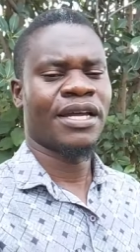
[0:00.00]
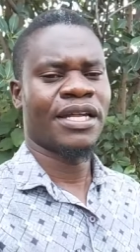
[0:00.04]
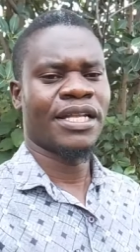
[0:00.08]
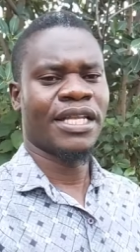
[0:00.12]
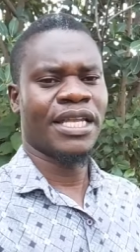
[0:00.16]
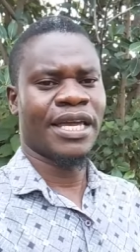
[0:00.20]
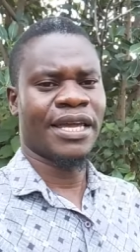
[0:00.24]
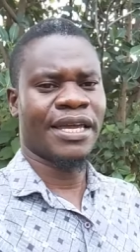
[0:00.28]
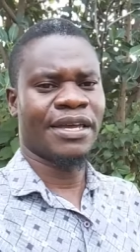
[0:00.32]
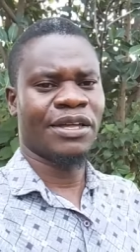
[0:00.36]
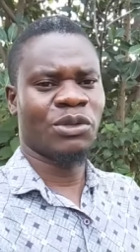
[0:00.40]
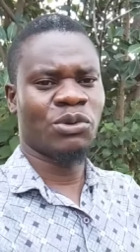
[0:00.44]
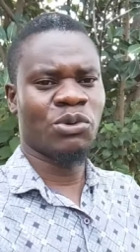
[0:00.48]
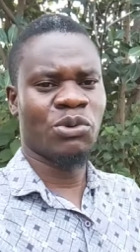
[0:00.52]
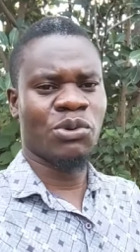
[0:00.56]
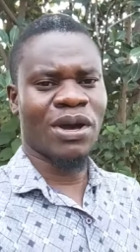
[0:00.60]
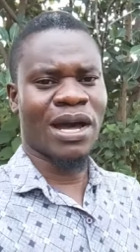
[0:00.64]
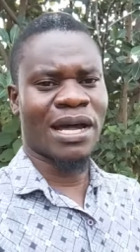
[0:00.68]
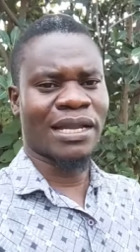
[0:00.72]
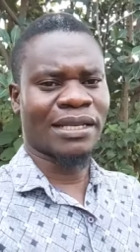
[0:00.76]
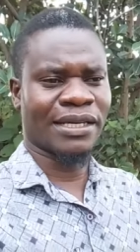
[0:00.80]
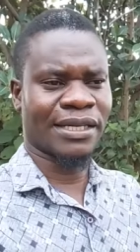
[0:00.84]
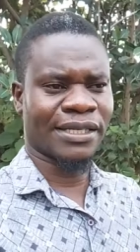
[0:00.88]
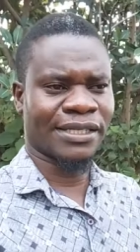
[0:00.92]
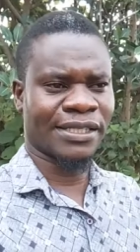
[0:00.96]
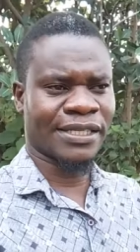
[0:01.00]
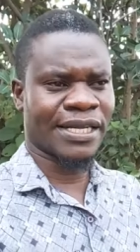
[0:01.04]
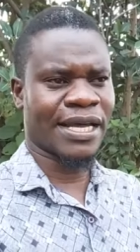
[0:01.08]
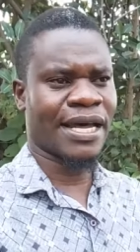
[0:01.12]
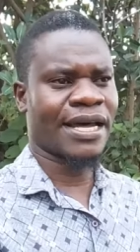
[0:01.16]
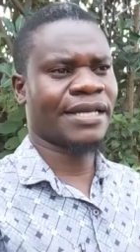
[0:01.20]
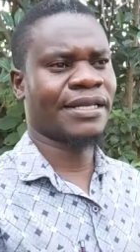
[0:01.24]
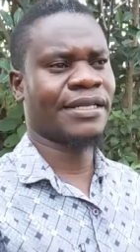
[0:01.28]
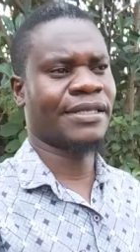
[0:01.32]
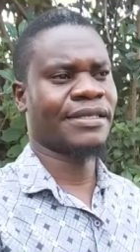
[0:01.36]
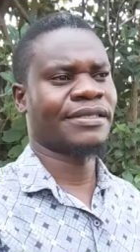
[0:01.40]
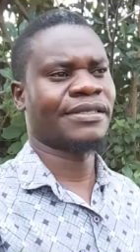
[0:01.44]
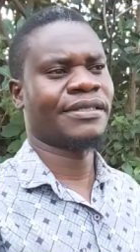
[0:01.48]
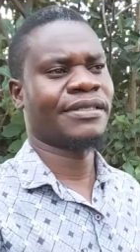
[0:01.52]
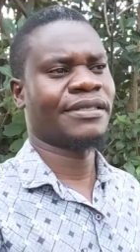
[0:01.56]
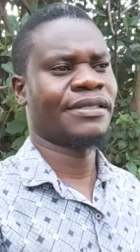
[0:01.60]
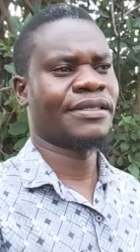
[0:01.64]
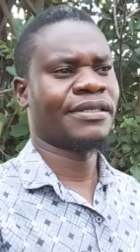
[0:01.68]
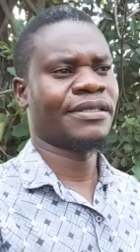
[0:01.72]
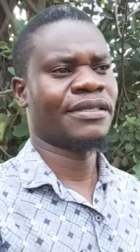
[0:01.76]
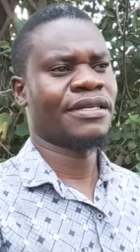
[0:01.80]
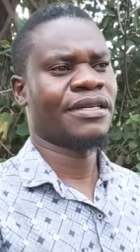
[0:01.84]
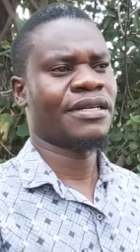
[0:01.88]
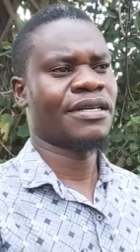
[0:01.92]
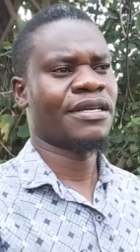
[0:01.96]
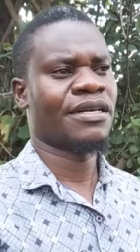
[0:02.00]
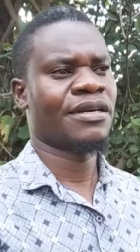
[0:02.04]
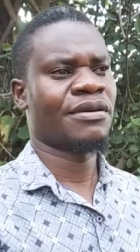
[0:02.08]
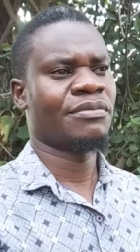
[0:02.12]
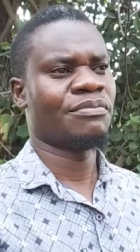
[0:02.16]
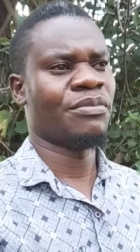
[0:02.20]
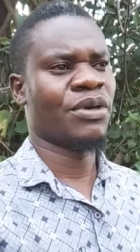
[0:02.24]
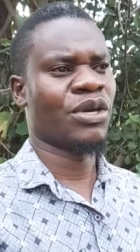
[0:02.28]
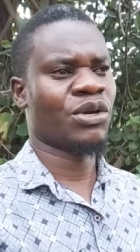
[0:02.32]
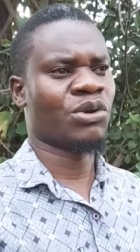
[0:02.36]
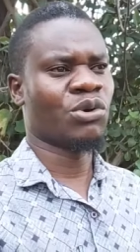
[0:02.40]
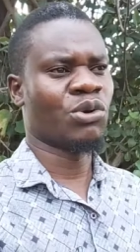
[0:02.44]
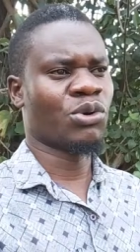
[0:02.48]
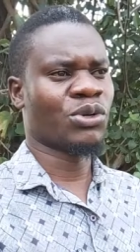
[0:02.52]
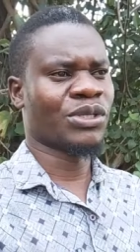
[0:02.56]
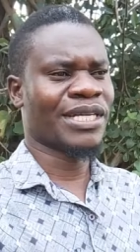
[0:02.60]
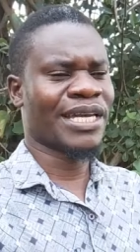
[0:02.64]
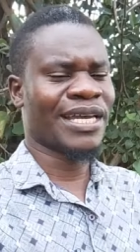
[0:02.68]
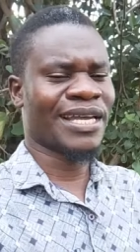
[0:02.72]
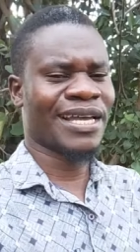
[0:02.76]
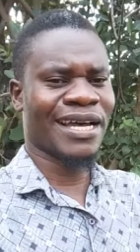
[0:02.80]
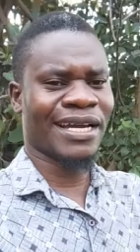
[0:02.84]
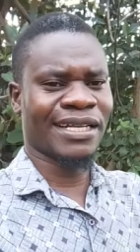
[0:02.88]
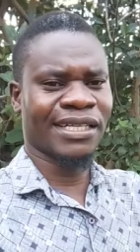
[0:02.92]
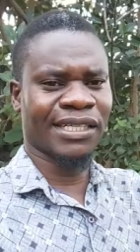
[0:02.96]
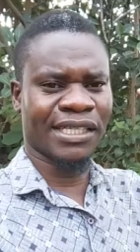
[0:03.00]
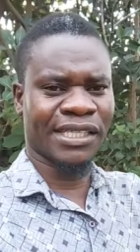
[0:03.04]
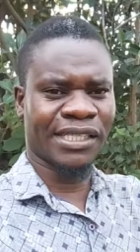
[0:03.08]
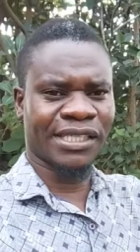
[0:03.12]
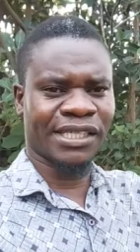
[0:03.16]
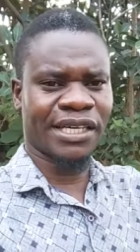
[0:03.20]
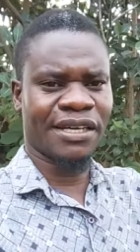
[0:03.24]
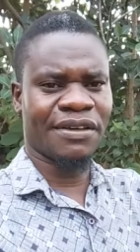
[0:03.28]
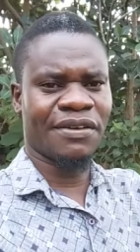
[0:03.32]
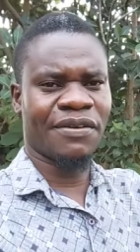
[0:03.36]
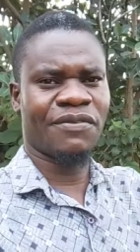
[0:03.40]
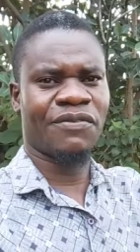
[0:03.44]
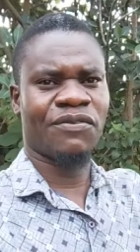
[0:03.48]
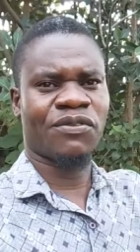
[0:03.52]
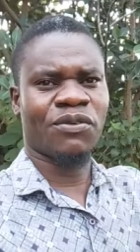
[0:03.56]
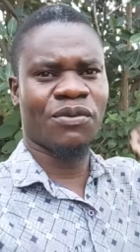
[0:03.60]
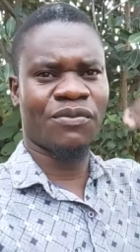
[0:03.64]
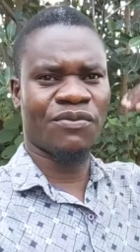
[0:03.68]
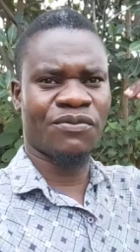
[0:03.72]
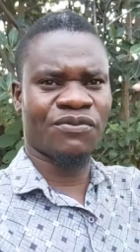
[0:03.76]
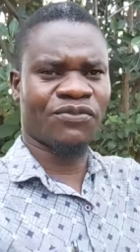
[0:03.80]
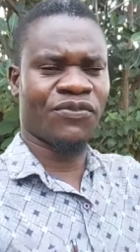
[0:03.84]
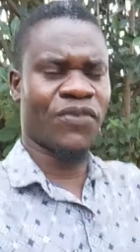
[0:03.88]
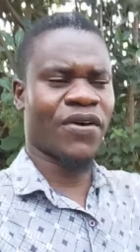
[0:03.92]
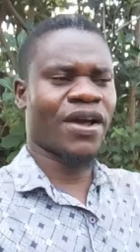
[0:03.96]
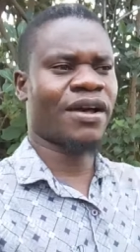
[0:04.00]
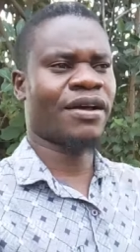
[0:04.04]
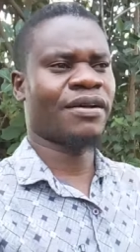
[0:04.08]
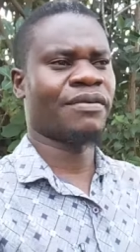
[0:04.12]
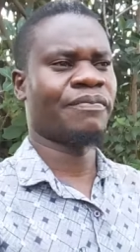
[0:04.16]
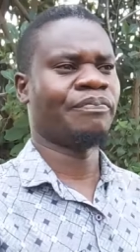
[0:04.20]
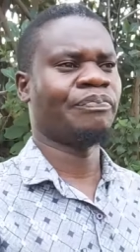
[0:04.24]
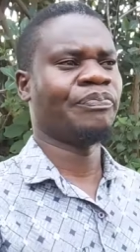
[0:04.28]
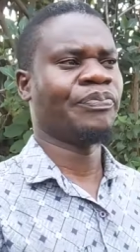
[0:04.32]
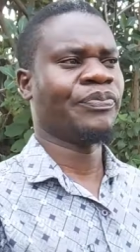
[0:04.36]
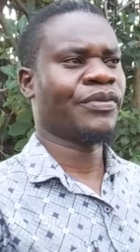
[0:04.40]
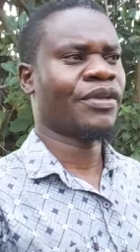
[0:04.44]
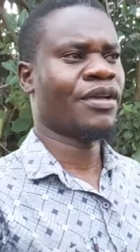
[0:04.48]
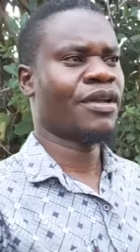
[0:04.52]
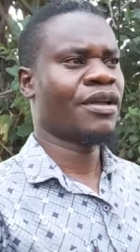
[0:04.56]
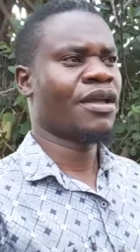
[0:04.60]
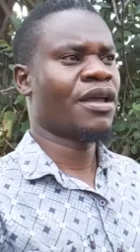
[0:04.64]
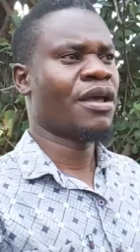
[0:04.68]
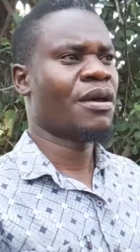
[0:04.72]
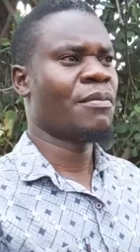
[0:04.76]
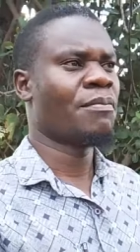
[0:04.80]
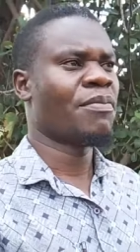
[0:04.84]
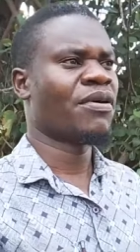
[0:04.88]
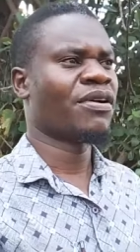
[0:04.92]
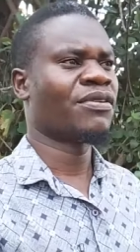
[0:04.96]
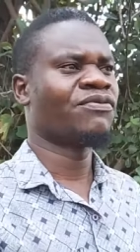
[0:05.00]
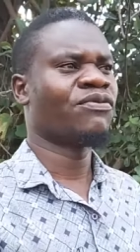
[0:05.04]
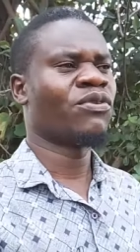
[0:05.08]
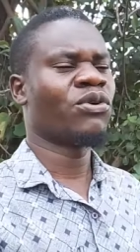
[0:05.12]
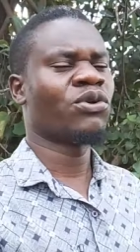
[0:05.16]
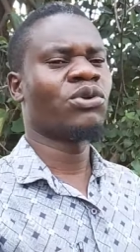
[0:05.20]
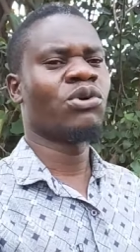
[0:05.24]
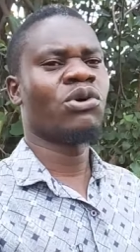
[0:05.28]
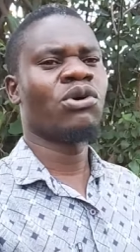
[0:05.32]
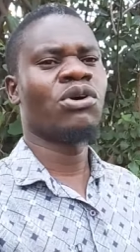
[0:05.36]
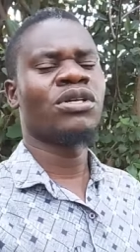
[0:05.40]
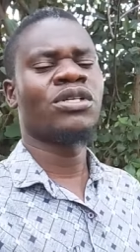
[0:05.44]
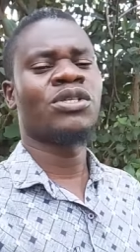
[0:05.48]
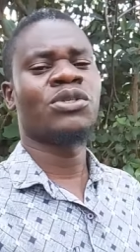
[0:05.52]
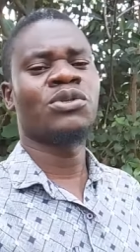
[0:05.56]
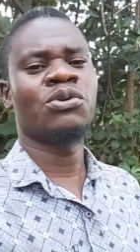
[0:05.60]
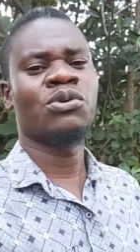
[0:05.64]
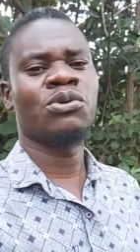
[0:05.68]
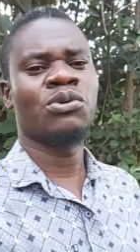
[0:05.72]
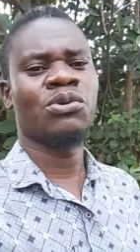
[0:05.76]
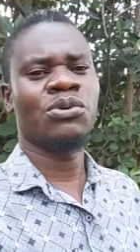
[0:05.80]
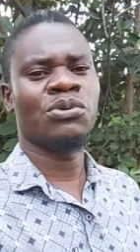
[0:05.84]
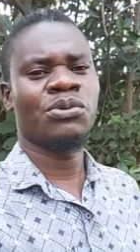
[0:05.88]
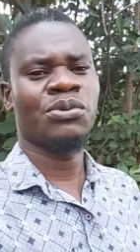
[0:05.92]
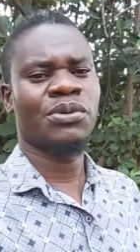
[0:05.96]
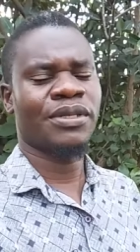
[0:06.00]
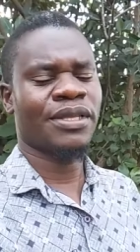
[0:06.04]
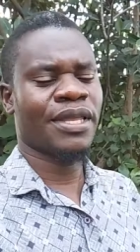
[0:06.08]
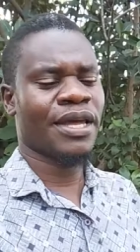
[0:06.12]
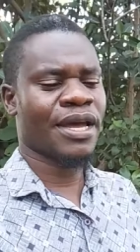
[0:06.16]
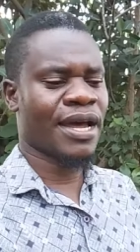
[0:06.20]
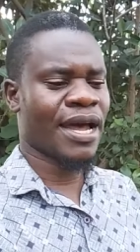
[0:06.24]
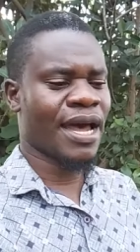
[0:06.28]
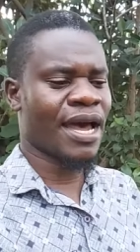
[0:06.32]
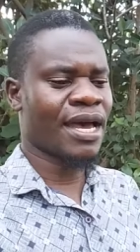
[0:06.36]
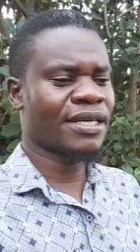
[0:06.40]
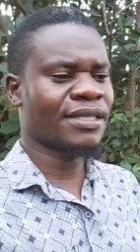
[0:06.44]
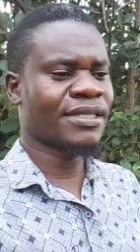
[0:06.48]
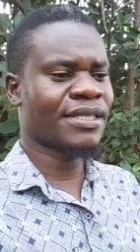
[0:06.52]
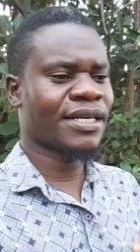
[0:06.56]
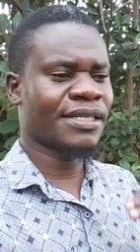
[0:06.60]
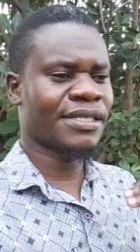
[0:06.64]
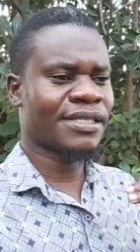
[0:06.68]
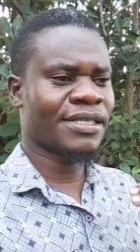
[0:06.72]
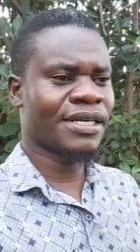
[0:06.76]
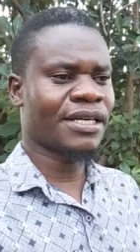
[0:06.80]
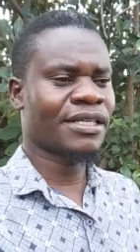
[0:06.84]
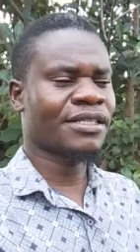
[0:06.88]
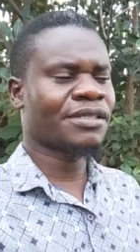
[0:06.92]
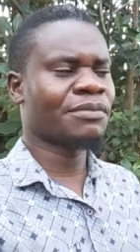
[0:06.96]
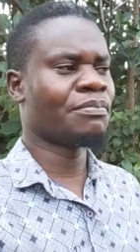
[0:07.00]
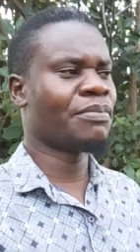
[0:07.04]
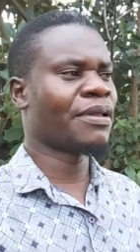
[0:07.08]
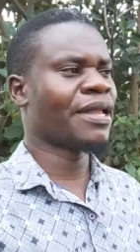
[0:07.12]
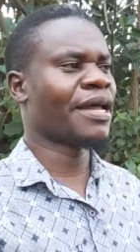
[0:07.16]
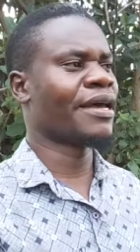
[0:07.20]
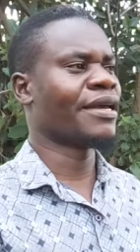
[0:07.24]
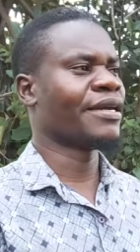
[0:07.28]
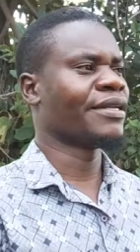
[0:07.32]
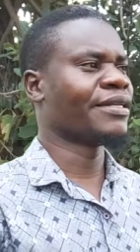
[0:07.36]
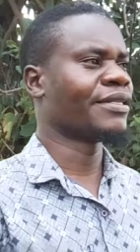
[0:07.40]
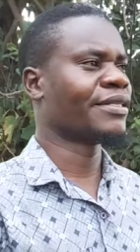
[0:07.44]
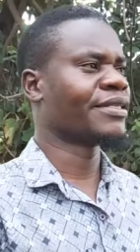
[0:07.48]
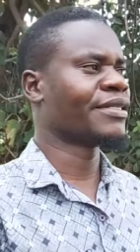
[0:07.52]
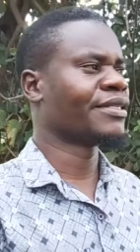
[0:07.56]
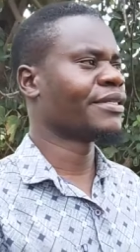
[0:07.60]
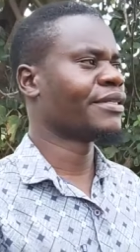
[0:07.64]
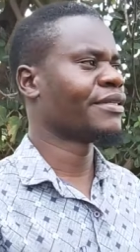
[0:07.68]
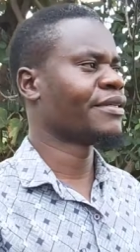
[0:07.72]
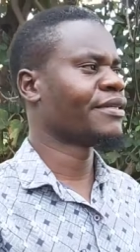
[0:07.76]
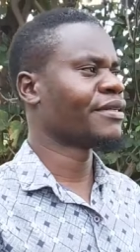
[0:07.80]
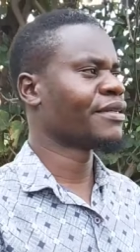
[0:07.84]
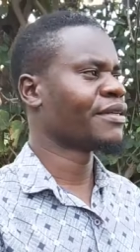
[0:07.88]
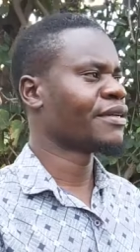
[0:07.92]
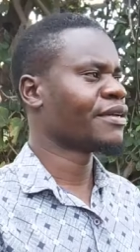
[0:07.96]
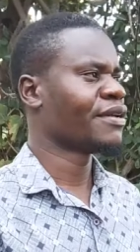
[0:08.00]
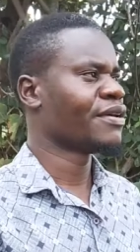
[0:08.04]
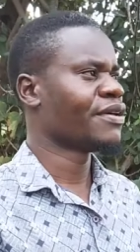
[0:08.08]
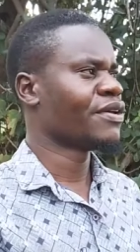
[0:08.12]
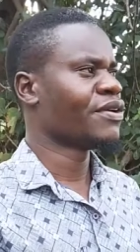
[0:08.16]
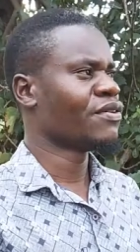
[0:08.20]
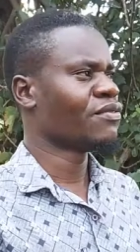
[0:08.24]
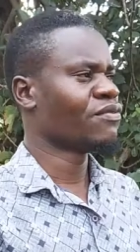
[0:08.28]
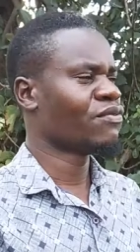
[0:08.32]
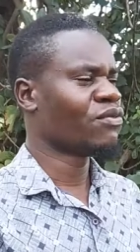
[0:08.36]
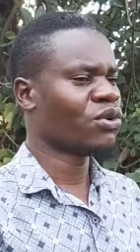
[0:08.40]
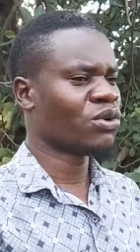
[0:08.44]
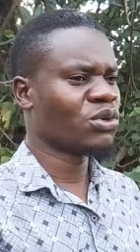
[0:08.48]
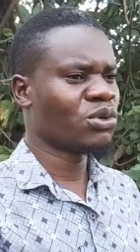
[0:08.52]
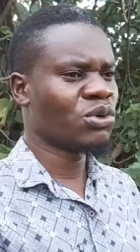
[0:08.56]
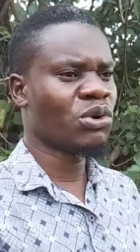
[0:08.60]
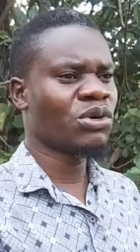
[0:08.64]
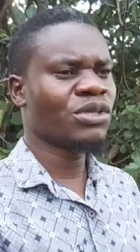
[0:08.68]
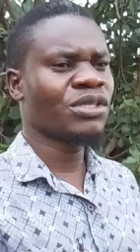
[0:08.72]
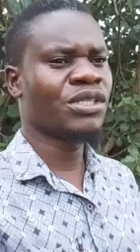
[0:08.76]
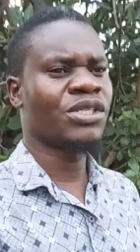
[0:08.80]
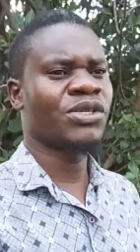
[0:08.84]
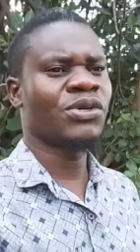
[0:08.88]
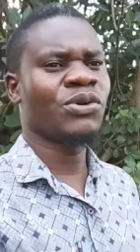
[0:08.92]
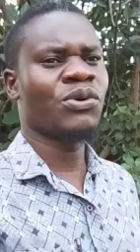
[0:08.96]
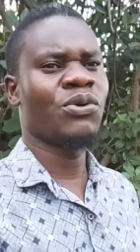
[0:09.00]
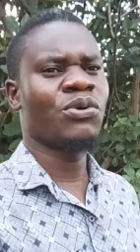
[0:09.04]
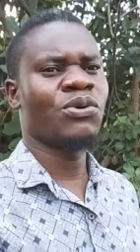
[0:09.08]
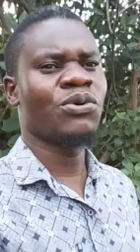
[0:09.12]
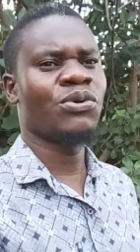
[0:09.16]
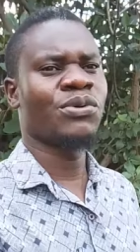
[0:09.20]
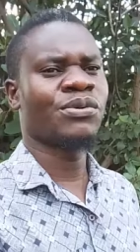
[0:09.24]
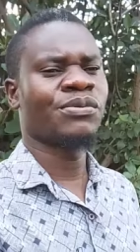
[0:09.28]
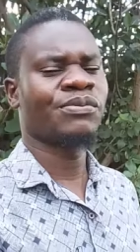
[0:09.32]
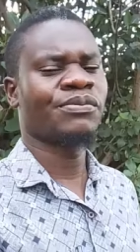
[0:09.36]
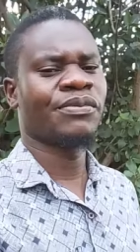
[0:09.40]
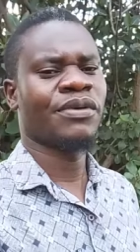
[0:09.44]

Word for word: they do understand because they can see from far. But for those who their eyes are just blind, for those who